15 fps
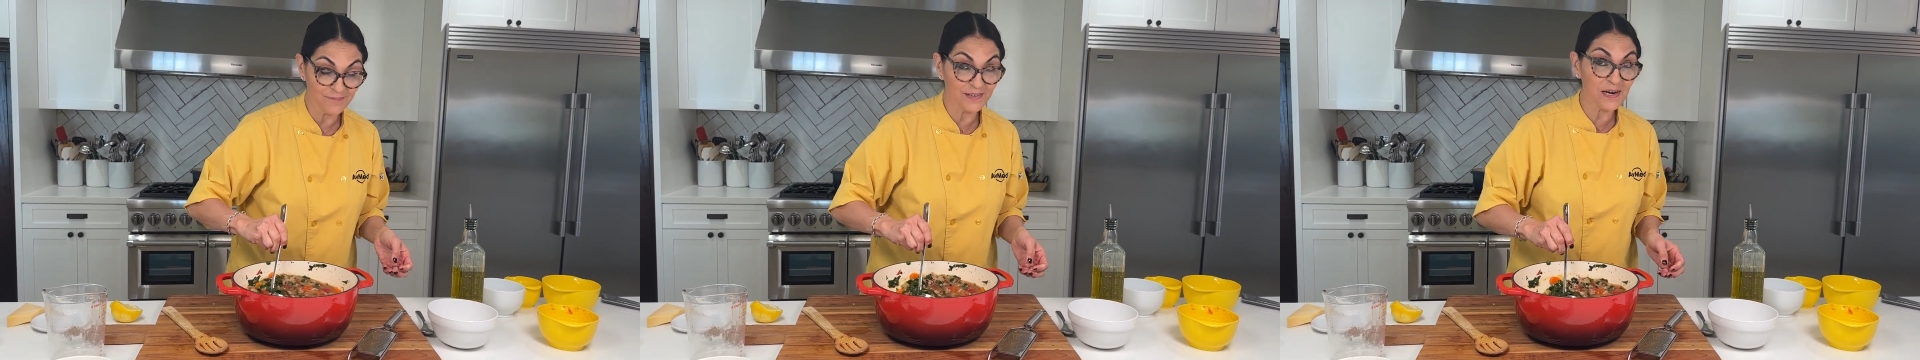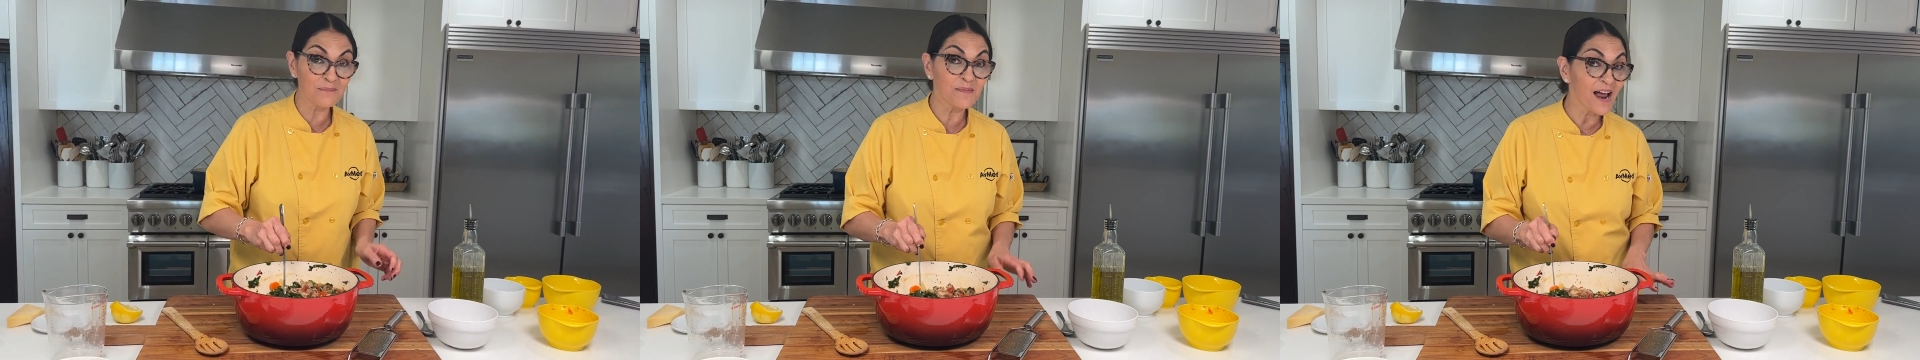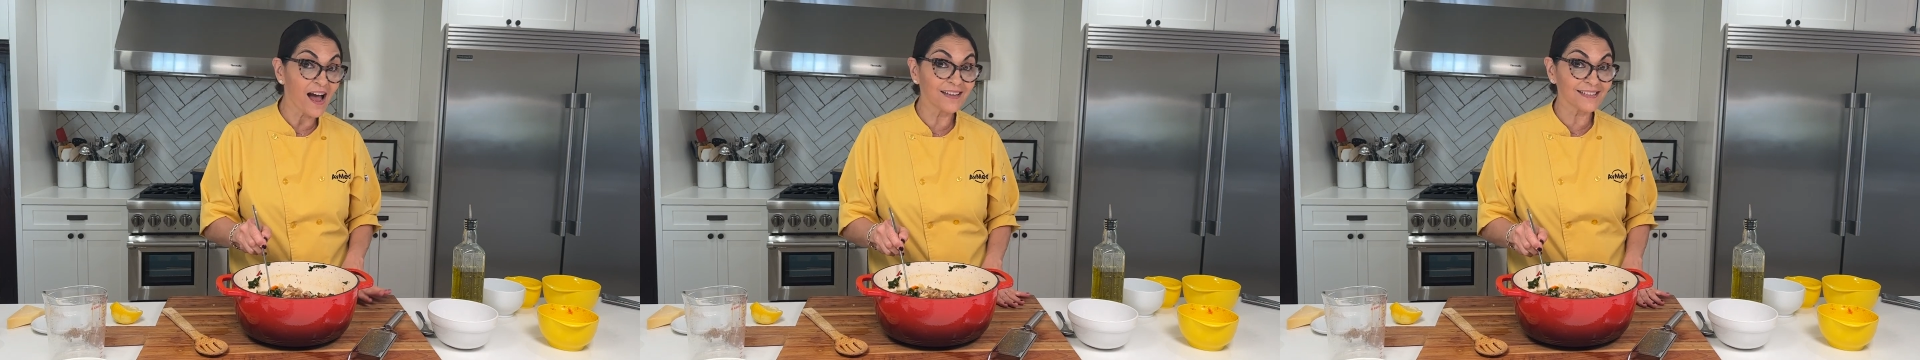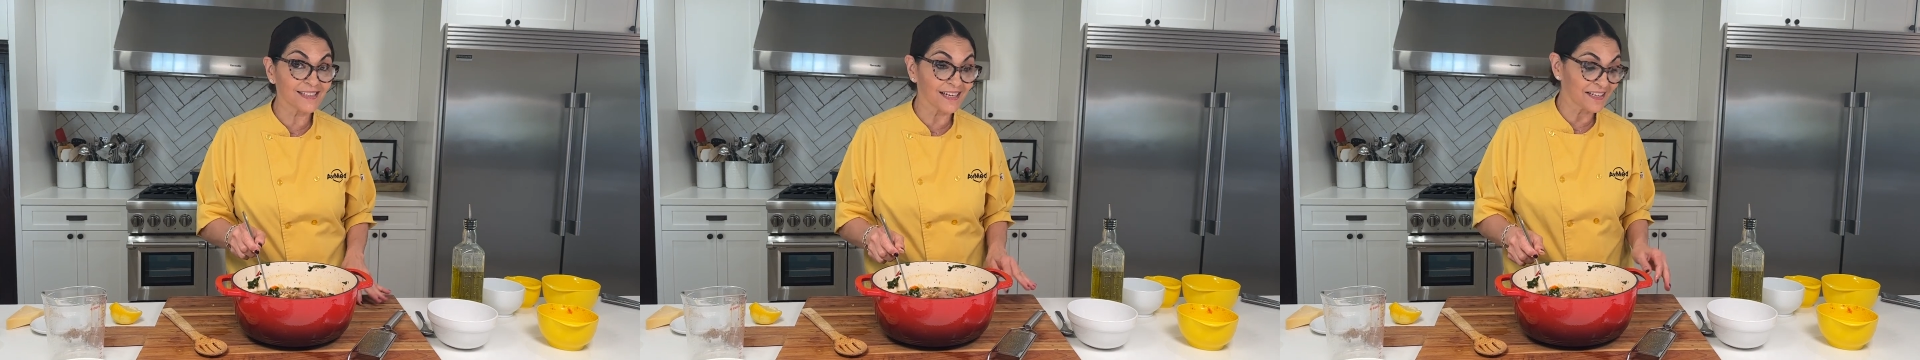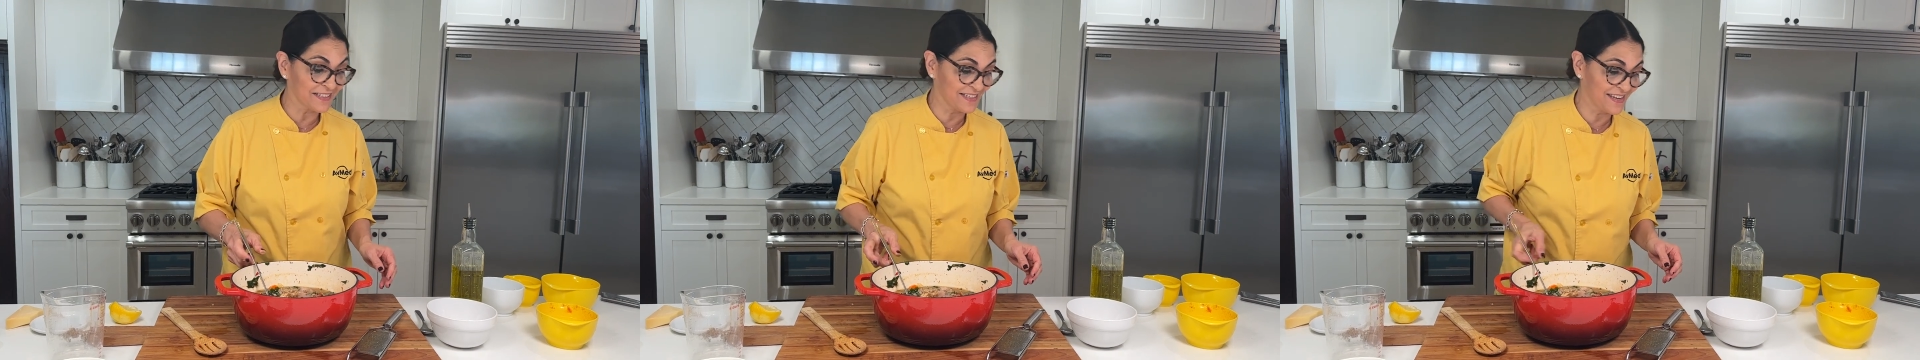but I'm not
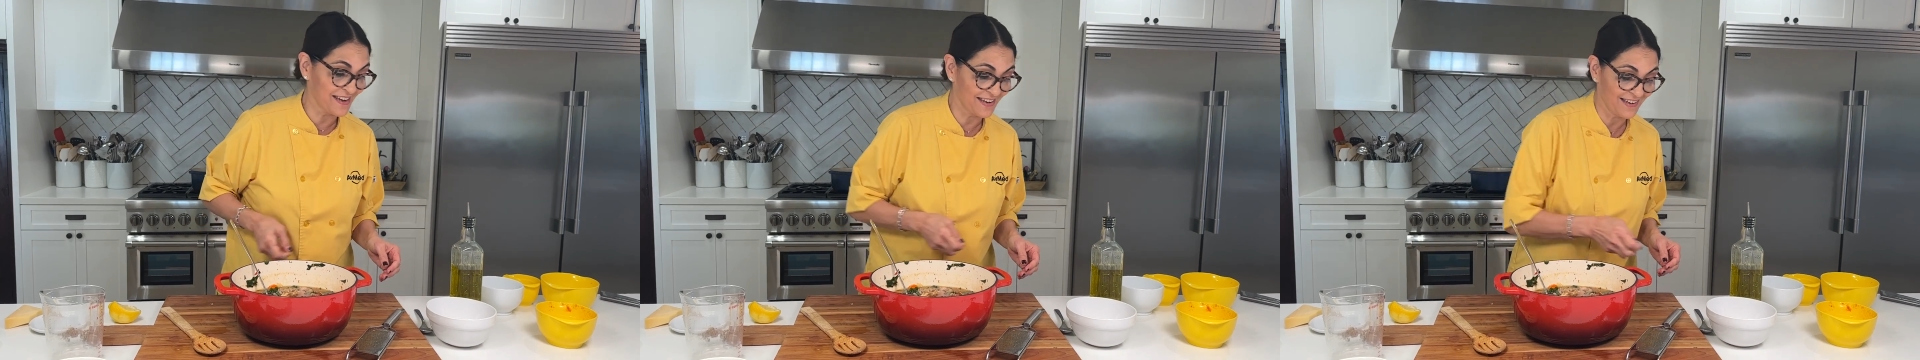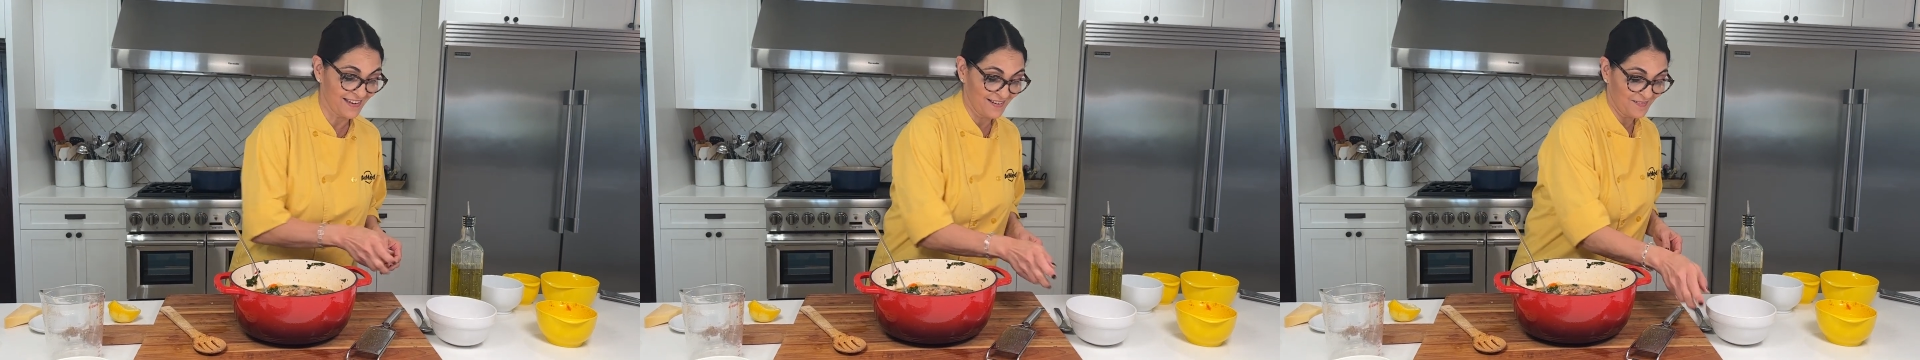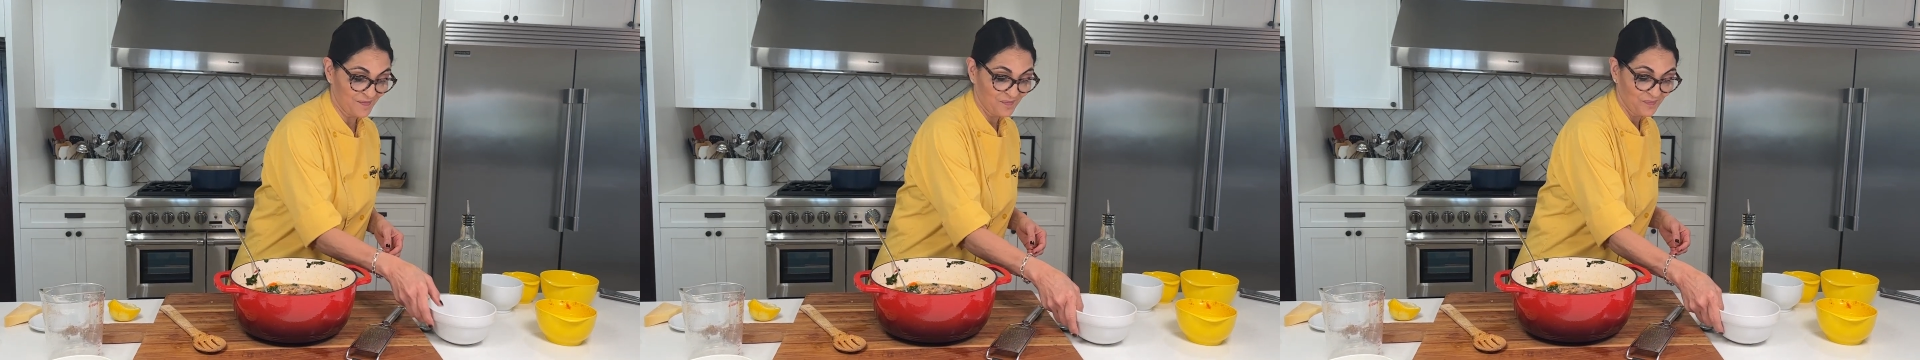done yet.